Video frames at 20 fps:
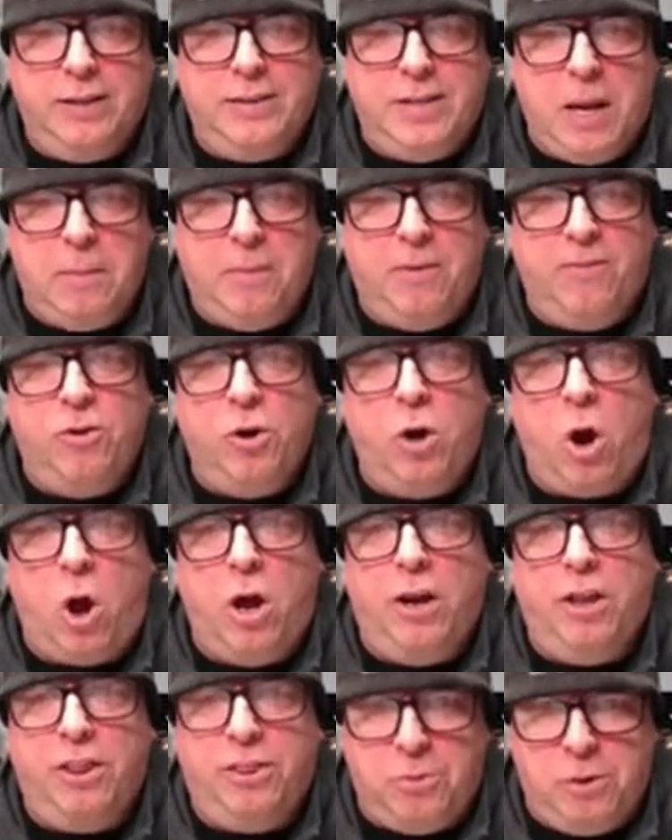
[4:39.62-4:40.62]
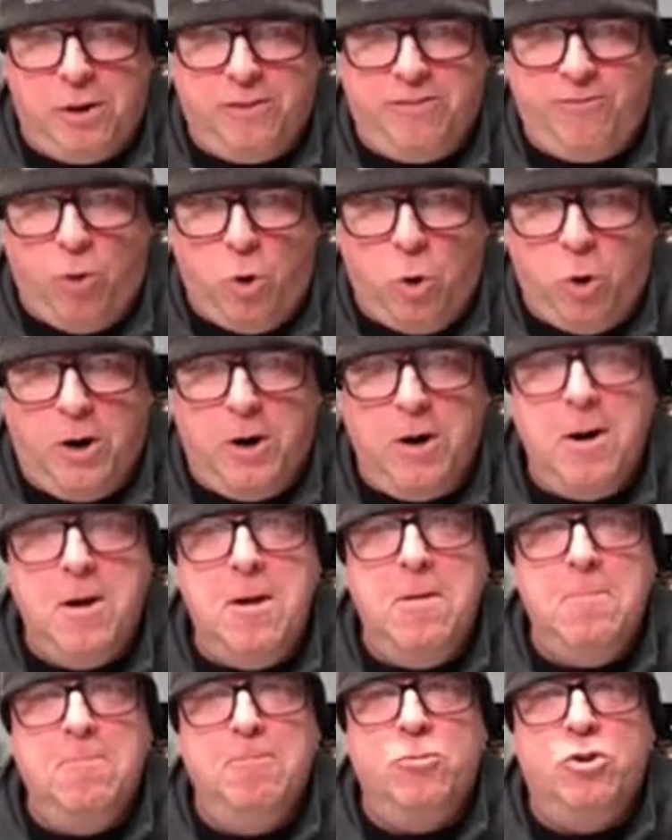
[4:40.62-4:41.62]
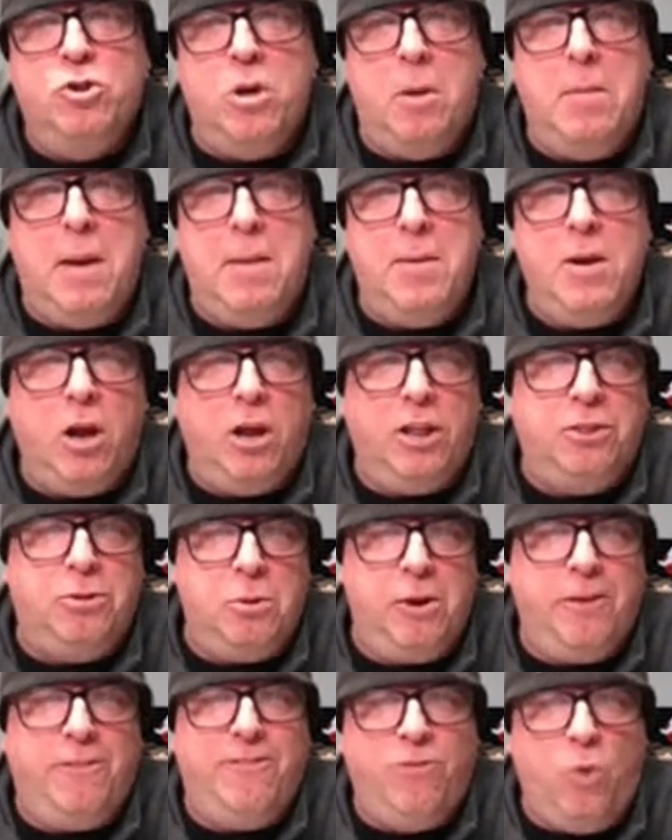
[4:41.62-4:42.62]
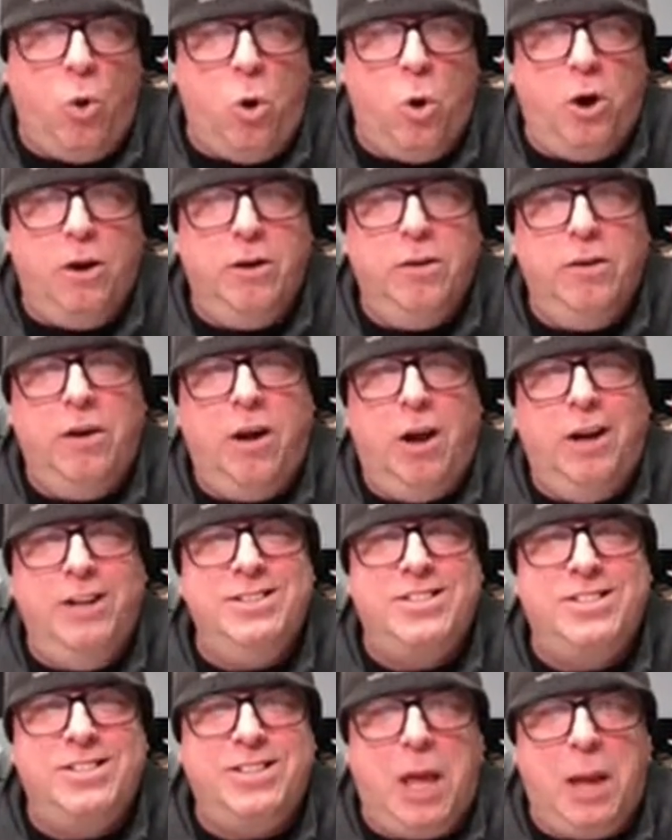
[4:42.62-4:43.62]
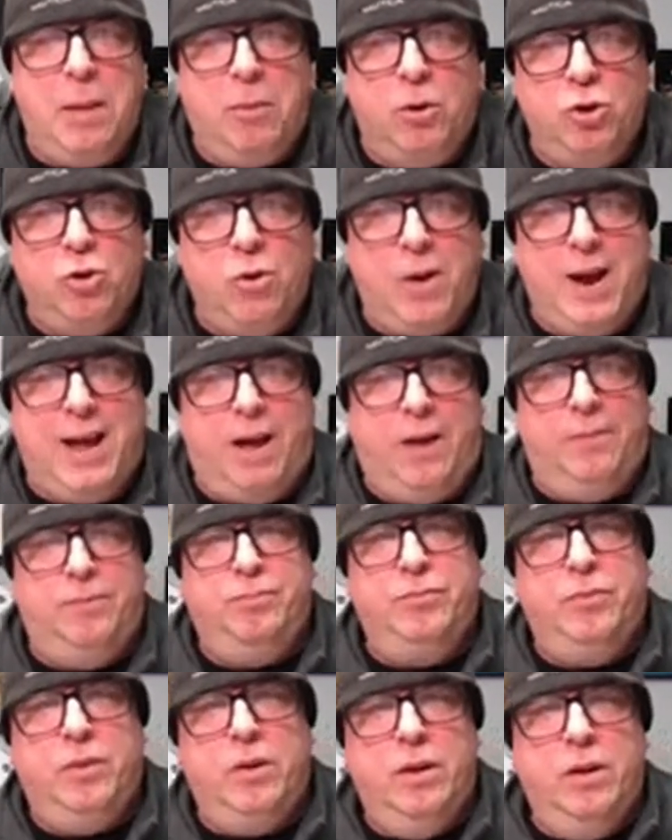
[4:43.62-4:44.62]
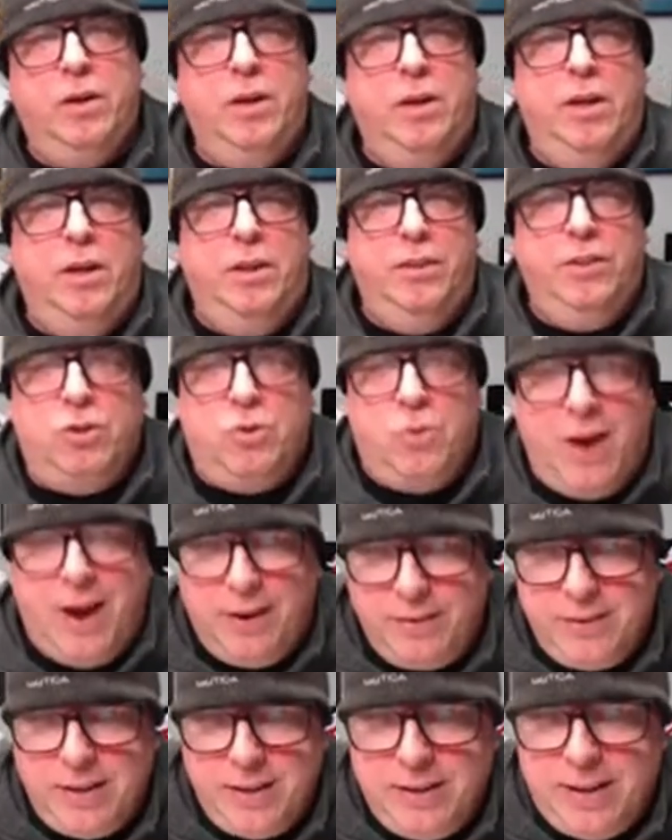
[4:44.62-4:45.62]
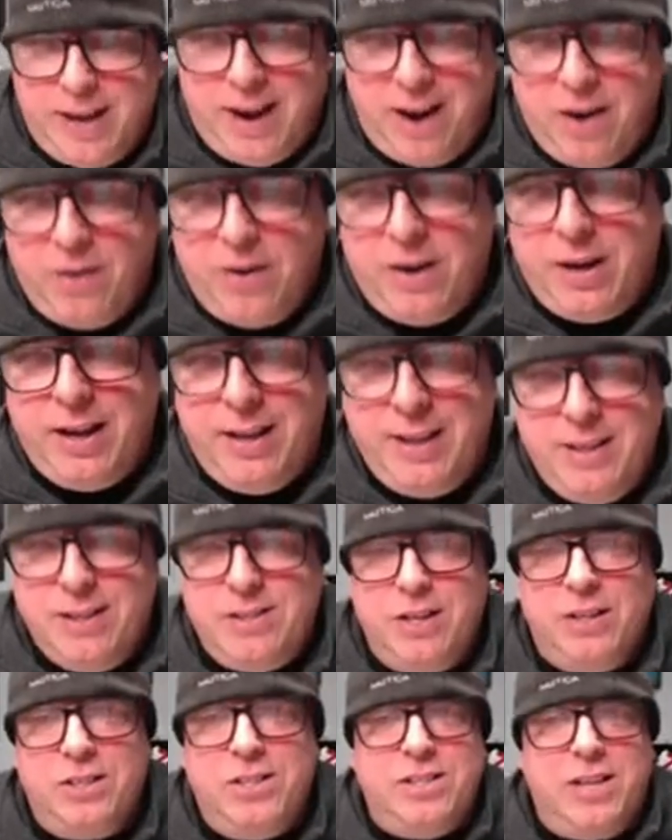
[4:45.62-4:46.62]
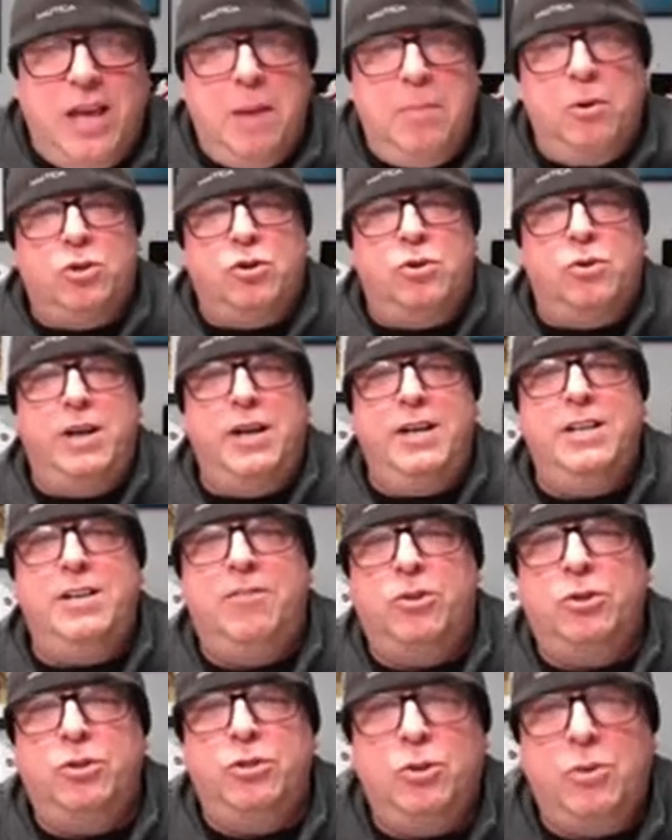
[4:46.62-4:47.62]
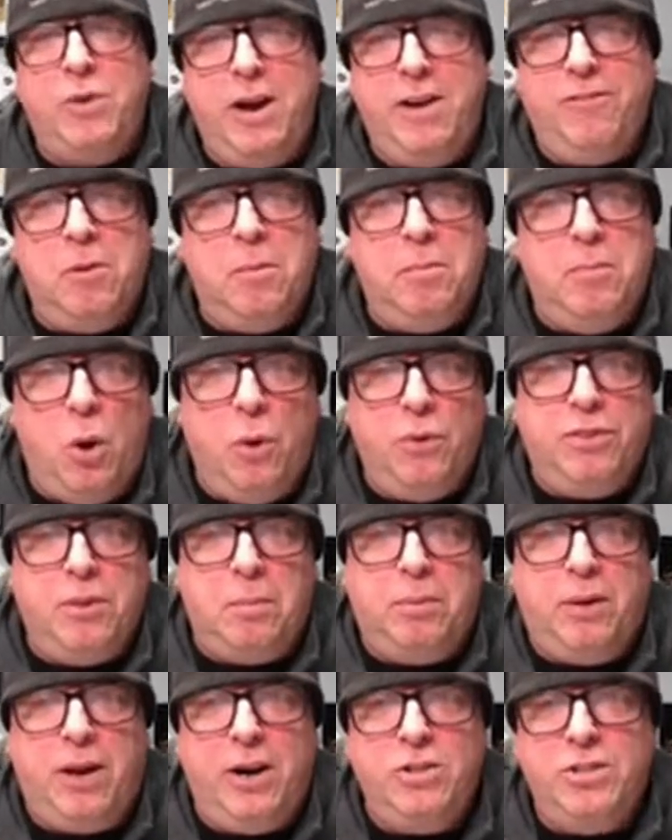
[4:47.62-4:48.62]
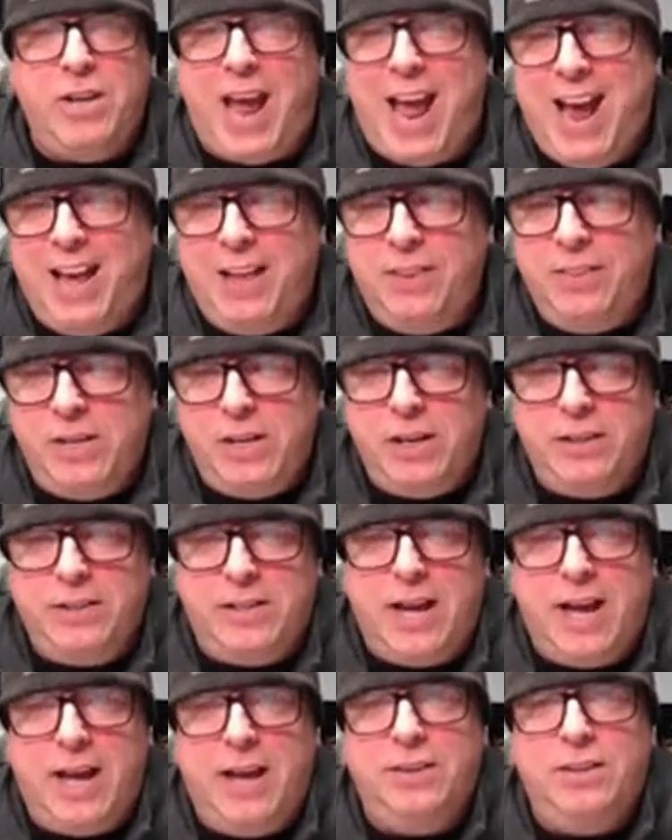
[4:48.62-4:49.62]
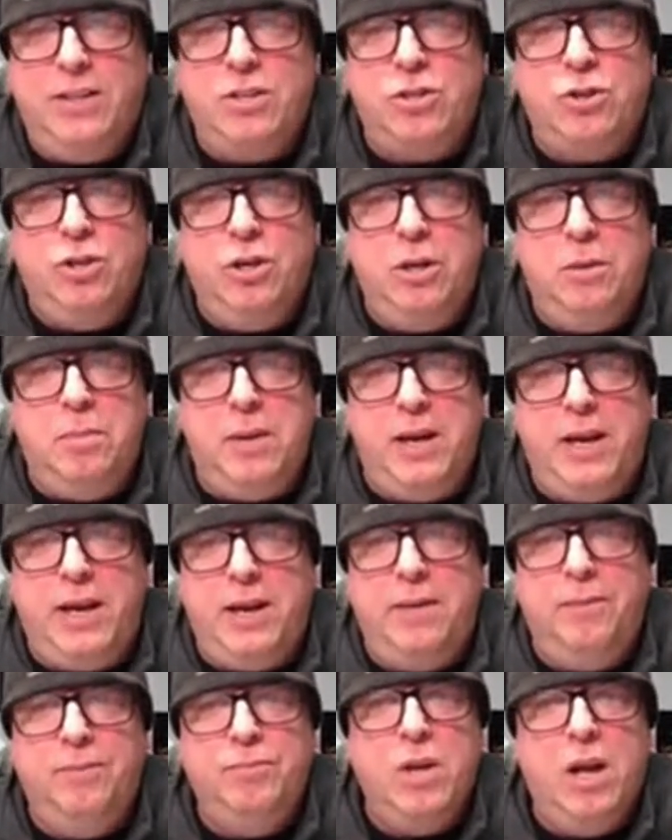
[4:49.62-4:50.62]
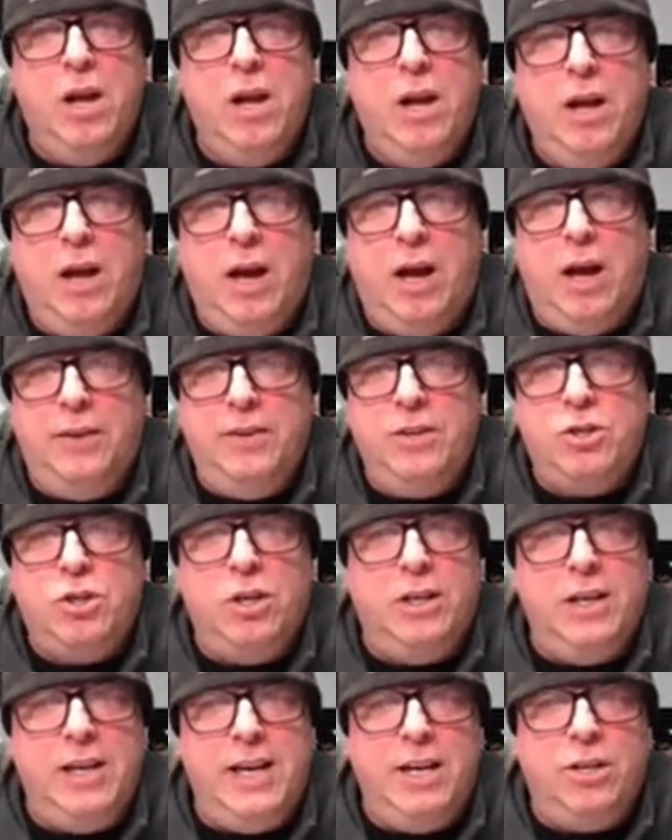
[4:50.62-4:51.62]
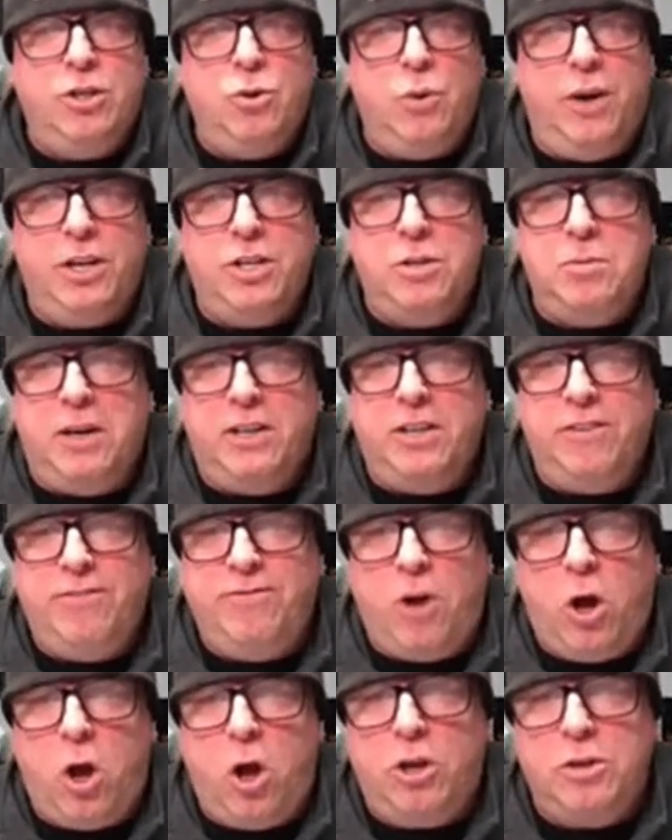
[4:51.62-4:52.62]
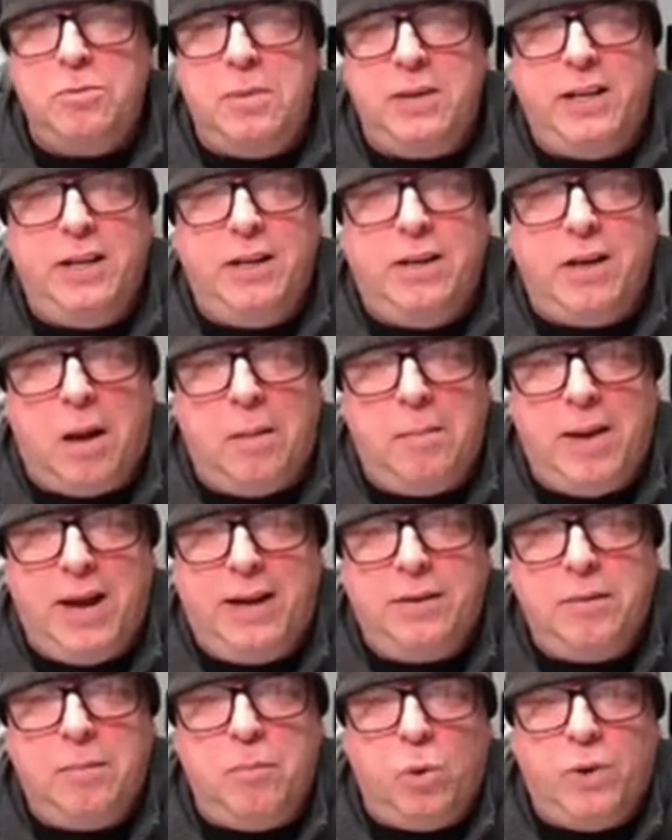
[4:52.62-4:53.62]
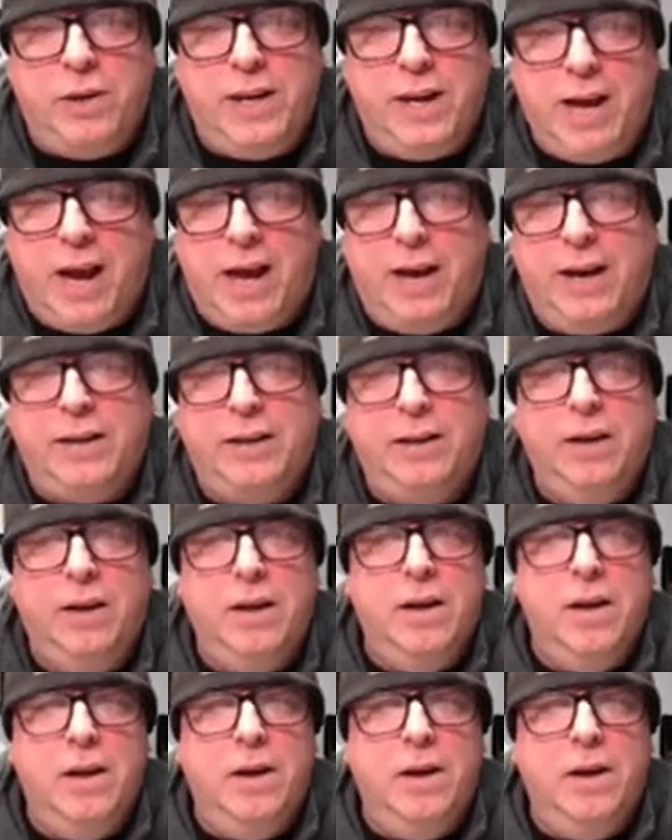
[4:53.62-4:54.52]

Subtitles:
table on a 3 or 4. So maybe on a 3 or 4, unstable ground. The ground in the area is unstable, creating difficult terrain for both the players and the undead. This could lead to unexpected falls, making combat more chaotic.